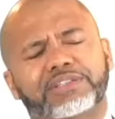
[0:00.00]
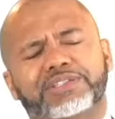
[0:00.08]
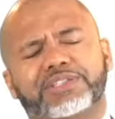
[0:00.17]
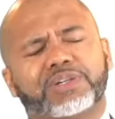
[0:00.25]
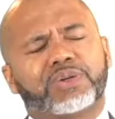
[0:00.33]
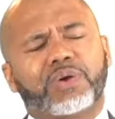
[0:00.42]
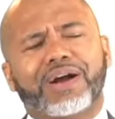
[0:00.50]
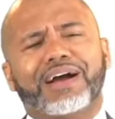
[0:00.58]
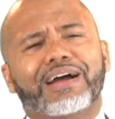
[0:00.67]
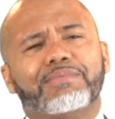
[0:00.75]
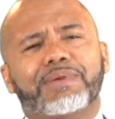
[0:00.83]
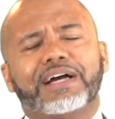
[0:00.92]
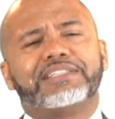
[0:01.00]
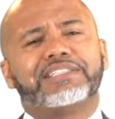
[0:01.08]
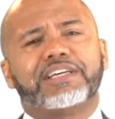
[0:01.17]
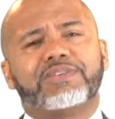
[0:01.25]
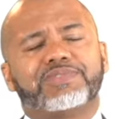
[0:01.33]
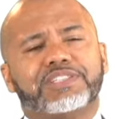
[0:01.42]
I used to cry
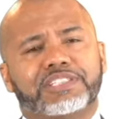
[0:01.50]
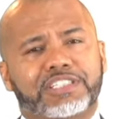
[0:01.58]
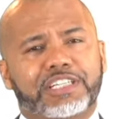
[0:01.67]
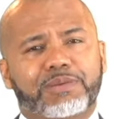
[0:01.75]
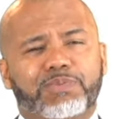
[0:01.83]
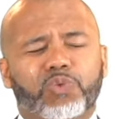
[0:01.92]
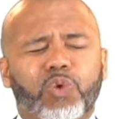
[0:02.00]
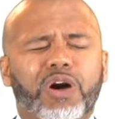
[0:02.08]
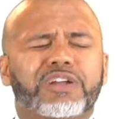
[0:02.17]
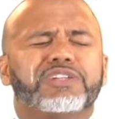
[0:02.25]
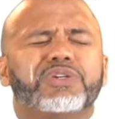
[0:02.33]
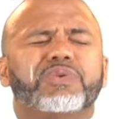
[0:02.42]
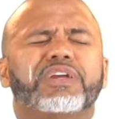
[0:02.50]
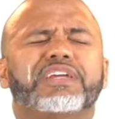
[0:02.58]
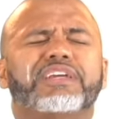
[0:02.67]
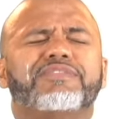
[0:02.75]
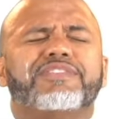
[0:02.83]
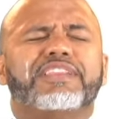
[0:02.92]
myself to sleep, wondering
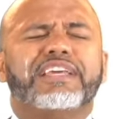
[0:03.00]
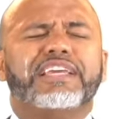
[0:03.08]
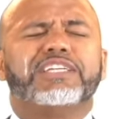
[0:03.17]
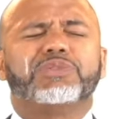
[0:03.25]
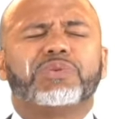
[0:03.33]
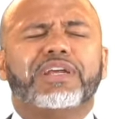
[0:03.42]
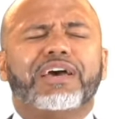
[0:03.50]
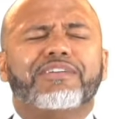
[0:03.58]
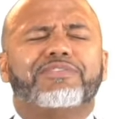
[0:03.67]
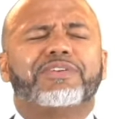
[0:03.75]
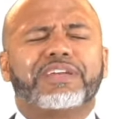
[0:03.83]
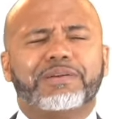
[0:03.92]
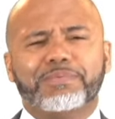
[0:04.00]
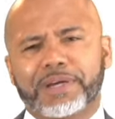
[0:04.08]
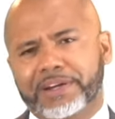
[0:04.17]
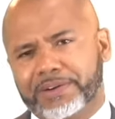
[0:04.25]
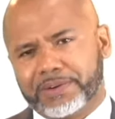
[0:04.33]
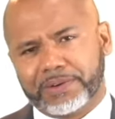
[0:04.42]
if things would ever get
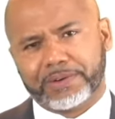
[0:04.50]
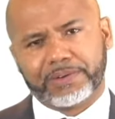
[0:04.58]
better.